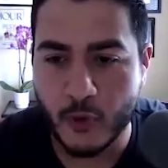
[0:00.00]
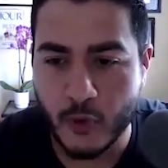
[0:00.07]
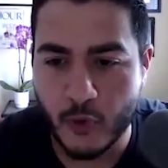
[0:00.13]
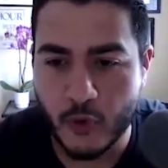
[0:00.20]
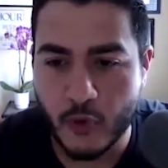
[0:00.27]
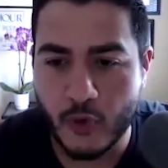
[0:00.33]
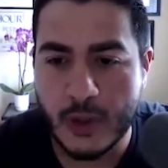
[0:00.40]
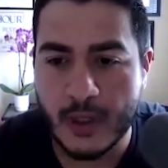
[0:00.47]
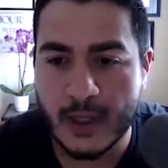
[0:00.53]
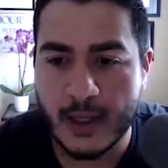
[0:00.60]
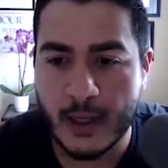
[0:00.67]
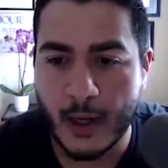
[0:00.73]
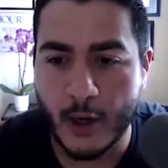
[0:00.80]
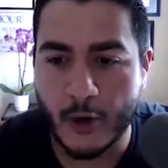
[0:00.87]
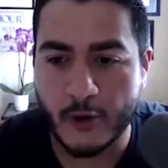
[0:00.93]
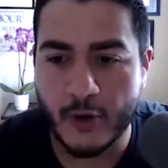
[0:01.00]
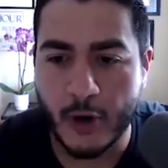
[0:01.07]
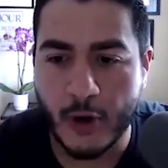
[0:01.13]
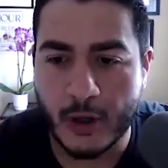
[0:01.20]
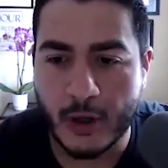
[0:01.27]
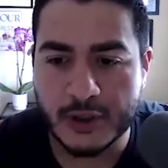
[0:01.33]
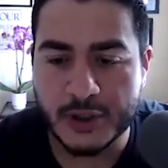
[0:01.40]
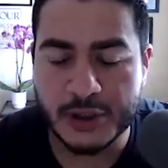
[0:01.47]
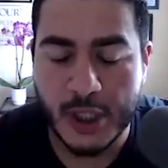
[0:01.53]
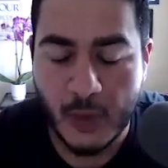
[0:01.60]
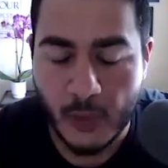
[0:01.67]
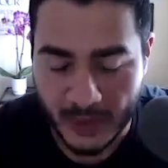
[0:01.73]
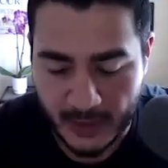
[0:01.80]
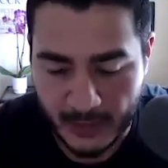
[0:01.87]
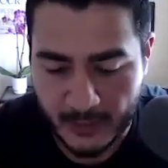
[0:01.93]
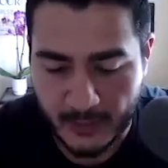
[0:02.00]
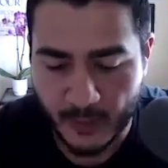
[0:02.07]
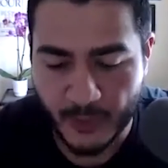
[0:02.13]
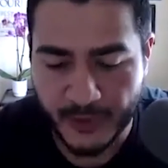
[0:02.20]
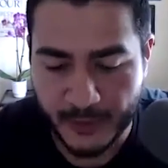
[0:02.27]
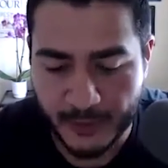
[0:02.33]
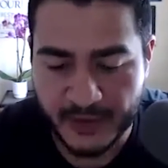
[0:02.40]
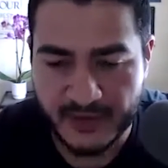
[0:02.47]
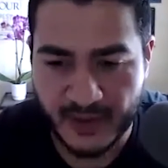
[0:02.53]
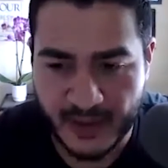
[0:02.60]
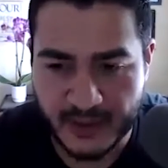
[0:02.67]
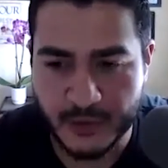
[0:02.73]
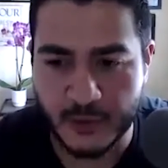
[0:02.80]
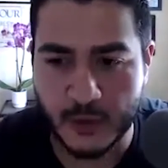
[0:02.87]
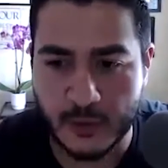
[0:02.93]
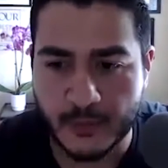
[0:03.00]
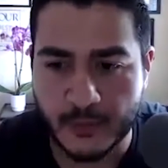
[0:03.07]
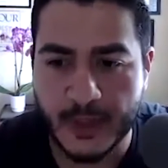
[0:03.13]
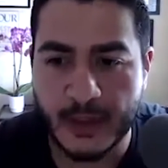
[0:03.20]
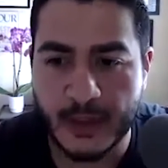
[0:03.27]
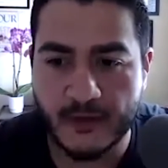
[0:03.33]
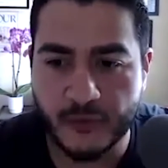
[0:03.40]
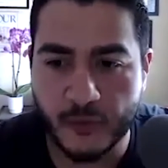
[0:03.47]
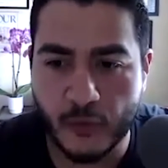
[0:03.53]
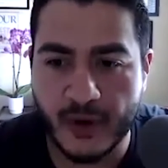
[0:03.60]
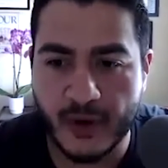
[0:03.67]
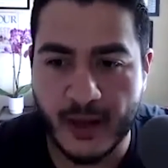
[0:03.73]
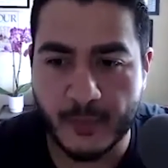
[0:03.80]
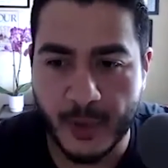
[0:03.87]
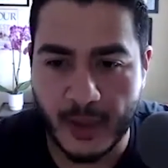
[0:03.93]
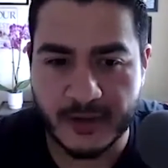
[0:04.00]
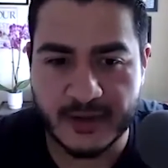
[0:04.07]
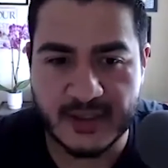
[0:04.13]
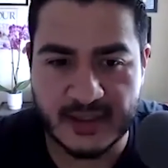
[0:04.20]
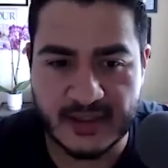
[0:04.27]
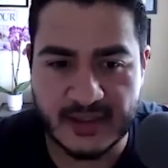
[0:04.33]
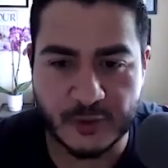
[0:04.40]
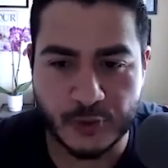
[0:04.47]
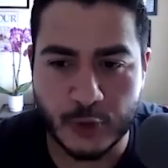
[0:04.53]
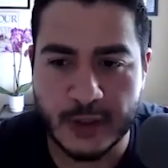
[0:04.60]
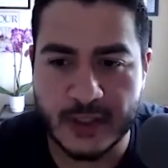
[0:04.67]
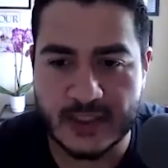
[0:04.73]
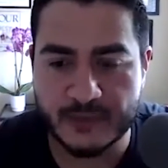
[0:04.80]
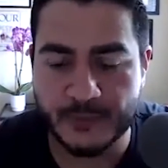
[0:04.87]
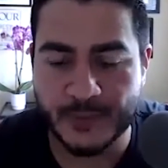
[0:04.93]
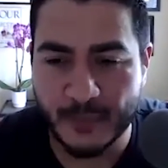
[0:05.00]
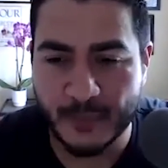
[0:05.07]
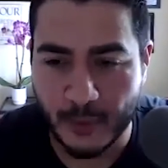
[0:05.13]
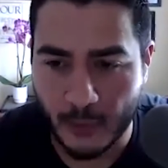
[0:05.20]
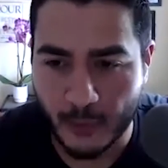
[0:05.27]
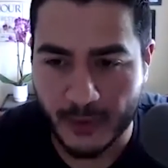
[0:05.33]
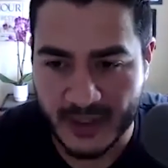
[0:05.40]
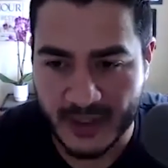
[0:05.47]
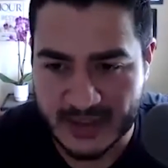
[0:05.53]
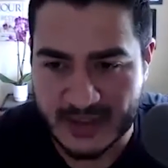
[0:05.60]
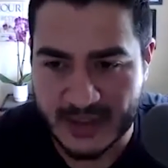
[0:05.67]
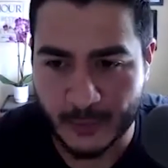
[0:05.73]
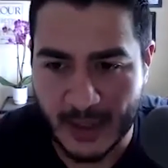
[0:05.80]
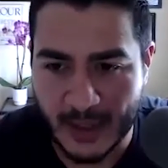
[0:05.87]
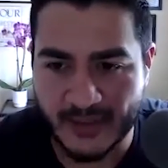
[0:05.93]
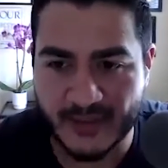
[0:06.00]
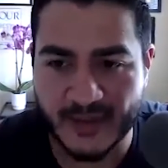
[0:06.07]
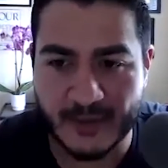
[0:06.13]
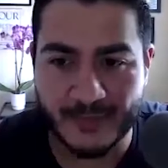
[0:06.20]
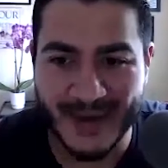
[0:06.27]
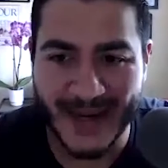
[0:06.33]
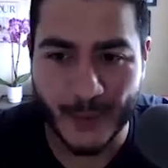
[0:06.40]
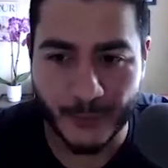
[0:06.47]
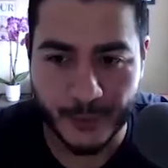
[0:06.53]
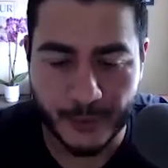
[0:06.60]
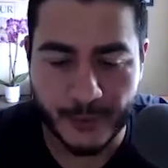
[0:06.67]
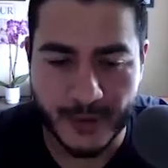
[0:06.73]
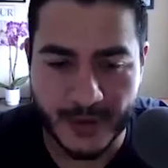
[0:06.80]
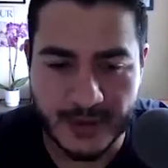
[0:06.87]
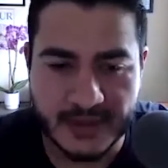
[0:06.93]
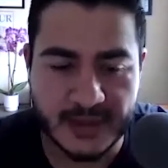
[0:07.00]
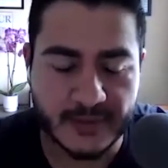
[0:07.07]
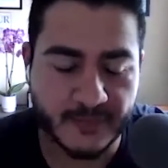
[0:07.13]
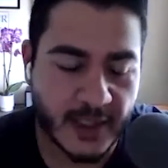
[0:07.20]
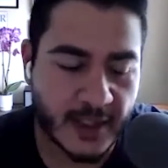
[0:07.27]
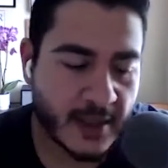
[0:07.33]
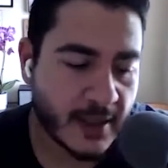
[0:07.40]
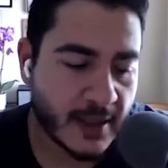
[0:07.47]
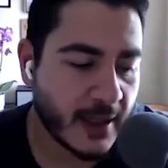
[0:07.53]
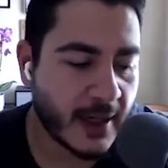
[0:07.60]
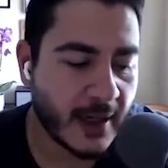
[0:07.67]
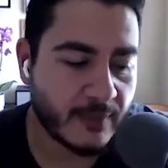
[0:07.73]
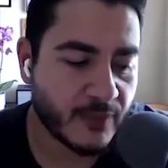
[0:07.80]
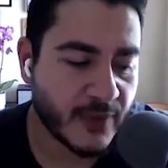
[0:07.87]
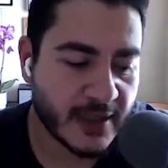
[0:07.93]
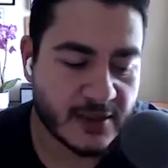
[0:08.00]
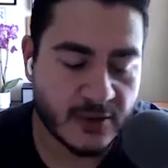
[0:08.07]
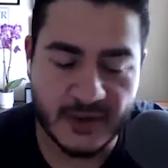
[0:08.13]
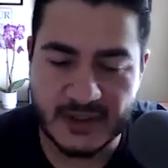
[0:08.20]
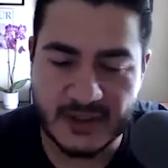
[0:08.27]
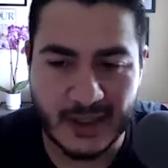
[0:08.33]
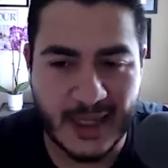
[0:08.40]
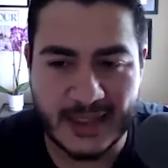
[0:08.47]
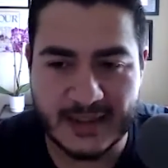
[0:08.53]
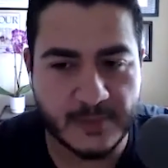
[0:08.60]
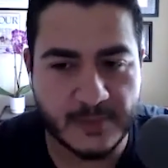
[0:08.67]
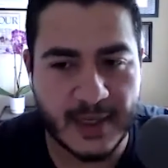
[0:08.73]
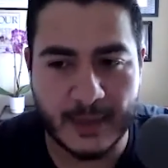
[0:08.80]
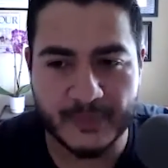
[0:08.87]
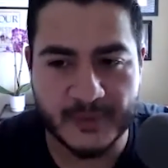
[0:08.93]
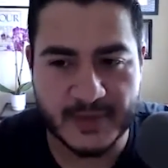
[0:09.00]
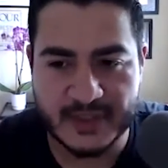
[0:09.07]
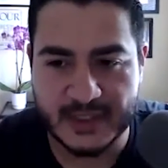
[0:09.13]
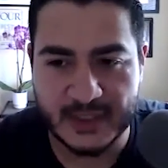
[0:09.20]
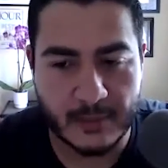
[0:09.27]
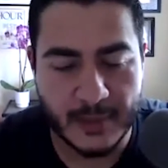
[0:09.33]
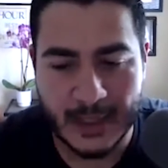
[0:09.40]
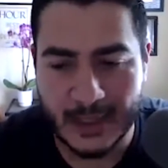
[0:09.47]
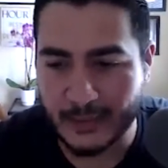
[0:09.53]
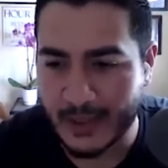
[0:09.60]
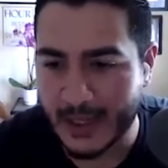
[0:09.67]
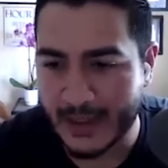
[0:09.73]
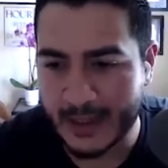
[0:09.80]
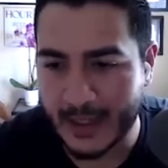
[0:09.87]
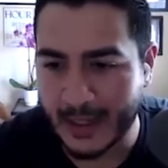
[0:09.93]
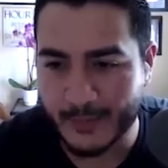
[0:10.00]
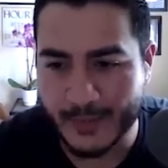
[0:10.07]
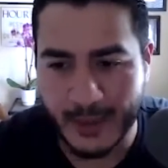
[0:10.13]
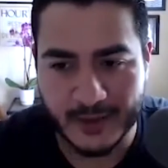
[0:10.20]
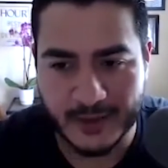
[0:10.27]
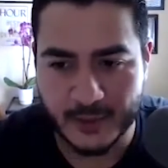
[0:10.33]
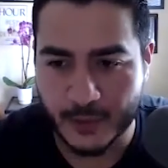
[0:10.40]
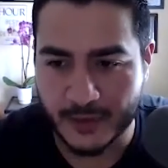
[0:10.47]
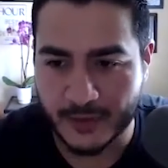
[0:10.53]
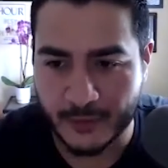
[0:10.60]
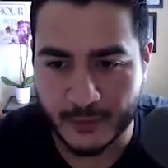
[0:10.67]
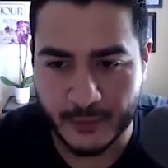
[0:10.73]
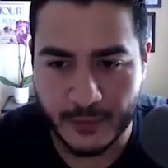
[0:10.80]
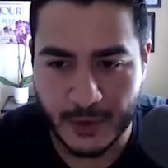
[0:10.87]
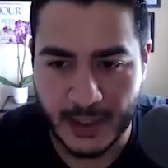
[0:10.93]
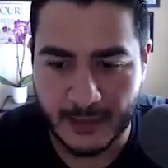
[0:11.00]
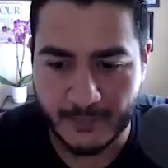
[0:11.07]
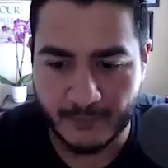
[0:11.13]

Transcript: who are showing the potential for a politics that truly is people-oriented rather than power-oriented. And so there's a lot to be optimistic about. I'll be honest with you,